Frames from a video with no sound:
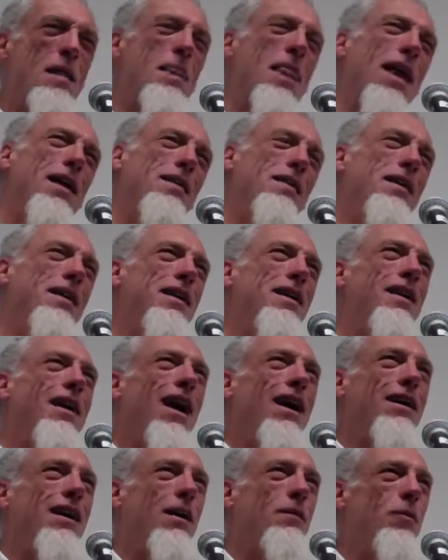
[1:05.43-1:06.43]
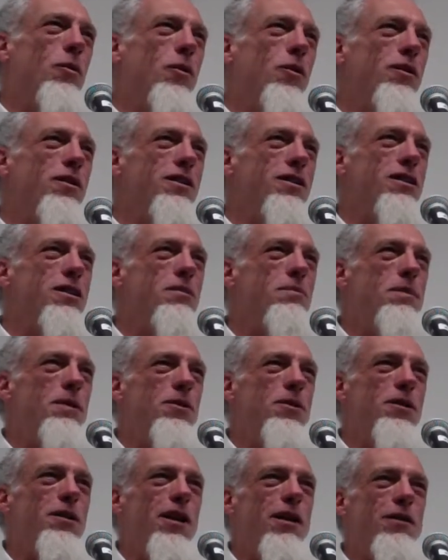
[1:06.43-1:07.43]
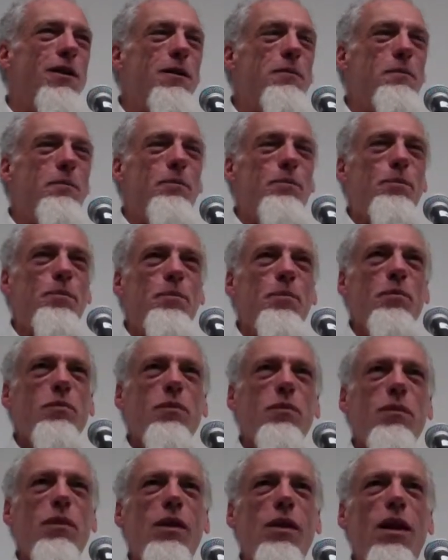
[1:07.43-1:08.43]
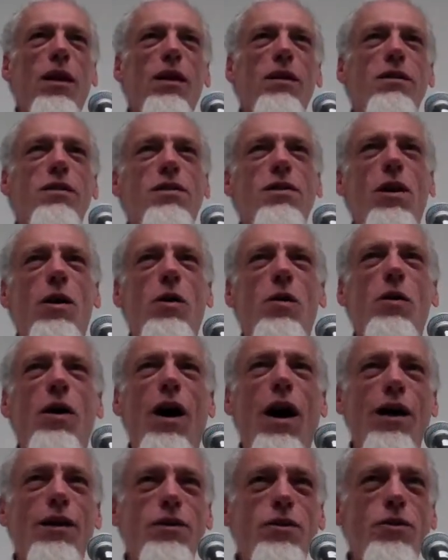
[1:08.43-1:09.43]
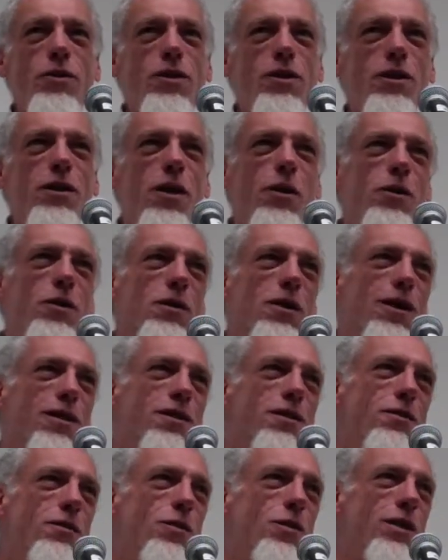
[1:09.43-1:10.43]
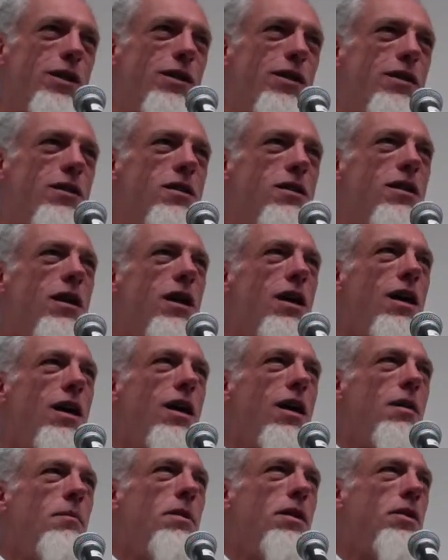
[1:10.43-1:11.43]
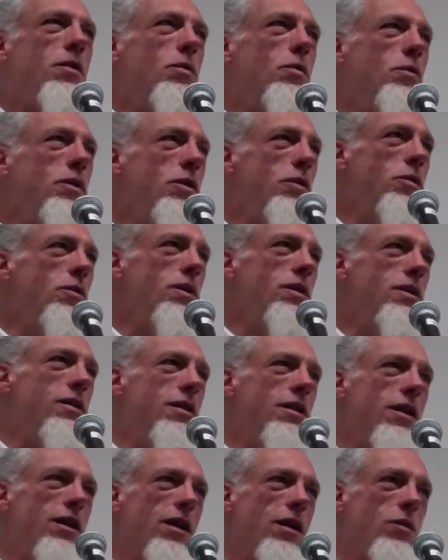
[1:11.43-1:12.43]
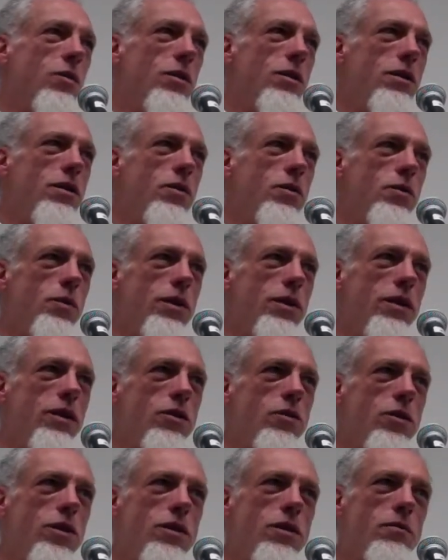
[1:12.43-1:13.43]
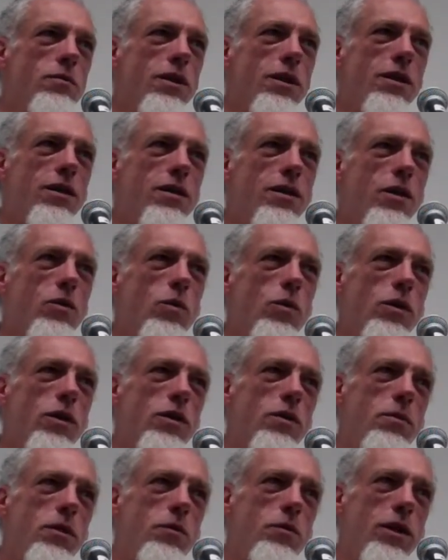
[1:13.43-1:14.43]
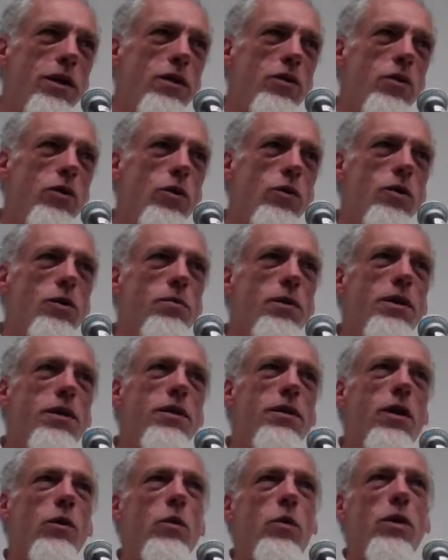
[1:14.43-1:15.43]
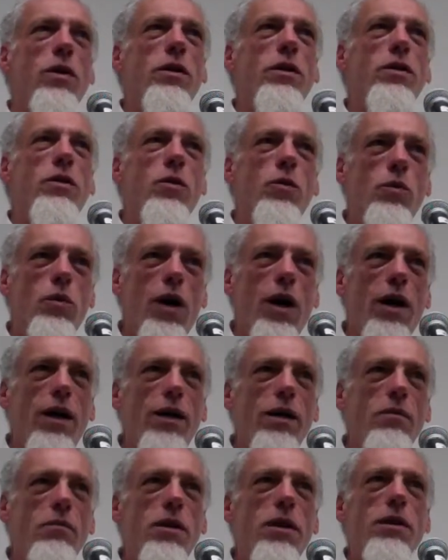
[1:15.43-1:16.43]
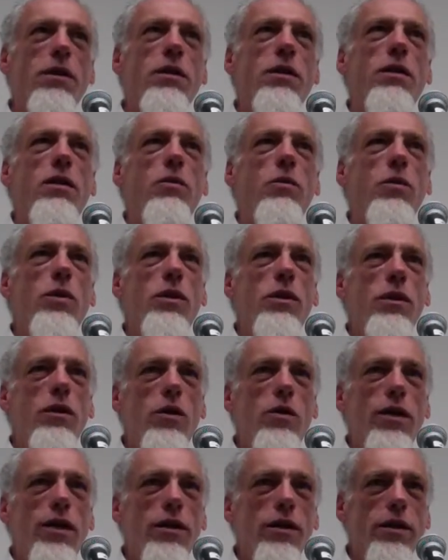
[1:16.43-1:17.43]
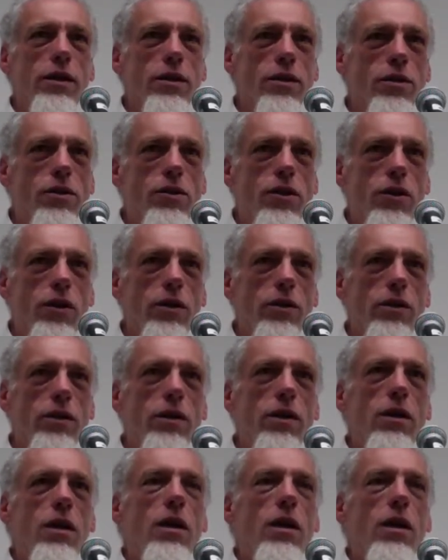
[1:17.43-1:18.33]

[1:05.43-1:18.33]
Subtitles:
And then I got more in the spirit of it. So I used to go to lots of readings, but the real reason that I went to readings wasn't because I wanted to be read to, it was because I wanted to write, but I didn't really know how to get started.